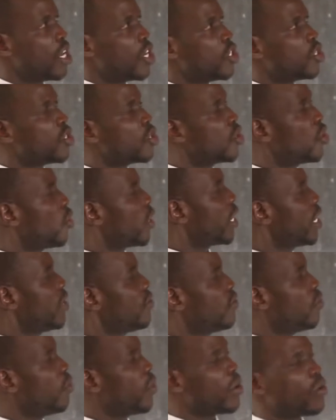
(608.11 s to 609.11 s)
So
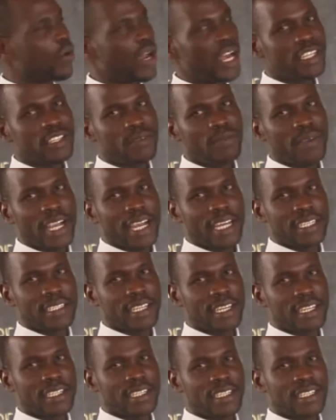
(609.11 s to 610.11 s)
if we want to make a
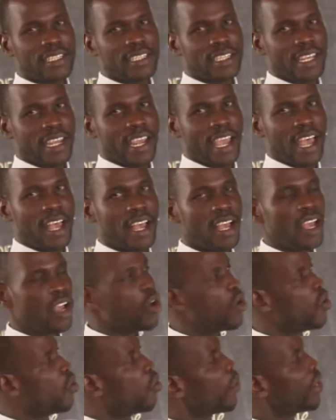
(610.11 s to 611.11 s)
sentence here,
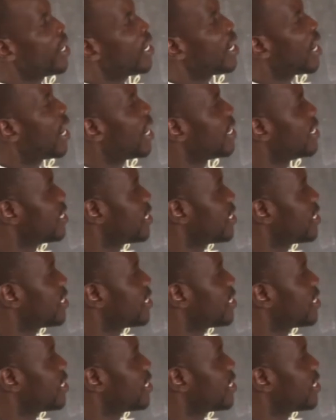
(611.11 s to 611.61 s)
we can